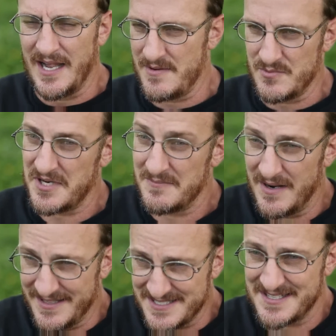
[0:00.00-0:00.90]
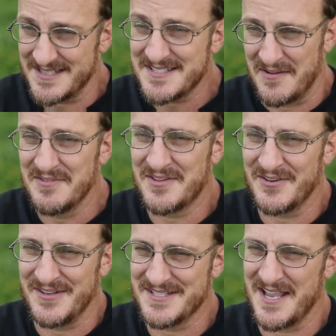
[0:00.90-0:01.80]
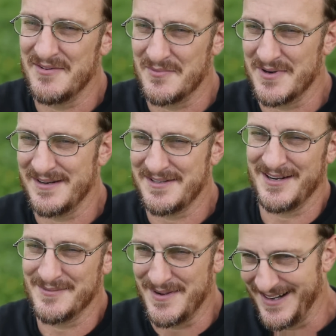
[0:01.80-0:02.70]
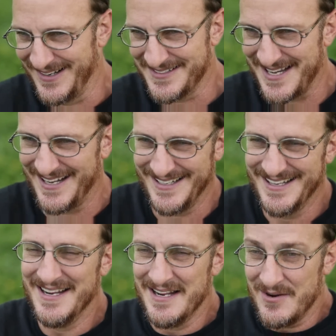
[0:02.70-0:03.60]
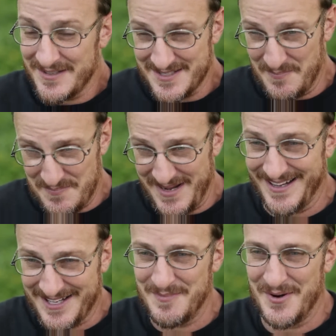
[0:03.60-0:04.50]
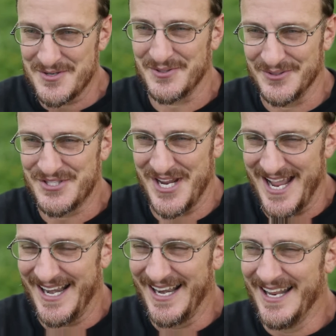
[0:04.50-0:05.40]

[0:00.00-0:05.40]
I mean, we're talking about, this is a 737. We're not talking about a little tiny, but it's a big commercial jet.